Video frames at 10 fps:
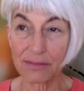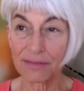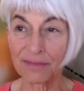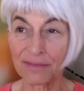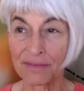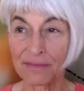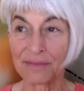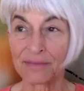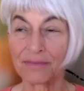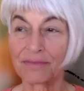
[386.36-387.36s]

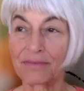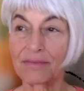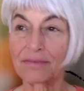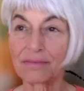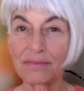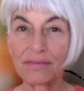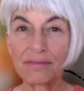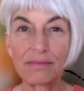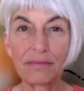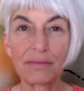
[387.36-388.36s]

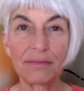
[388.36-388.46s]
(silence)